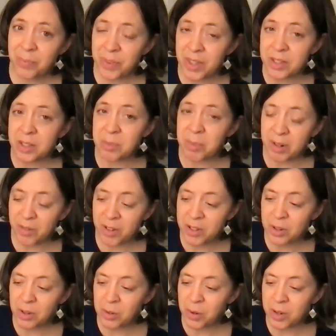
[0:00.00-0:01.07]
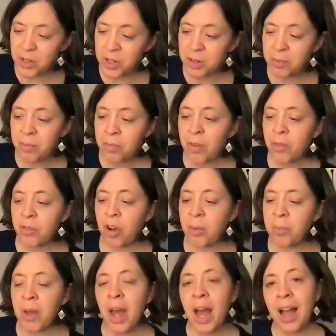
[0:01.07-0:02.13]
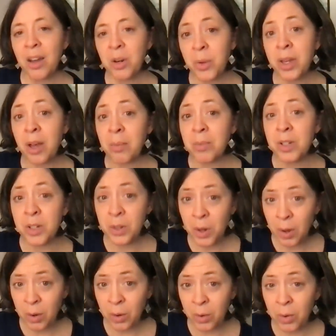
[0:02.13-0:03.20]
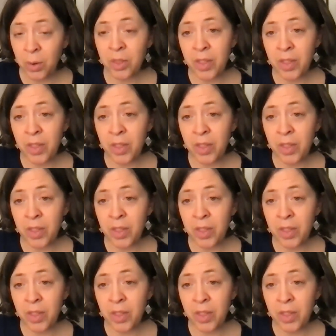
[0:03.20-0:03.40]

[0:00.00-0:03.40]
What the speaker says: That's the metaphysical question, from how do we come to know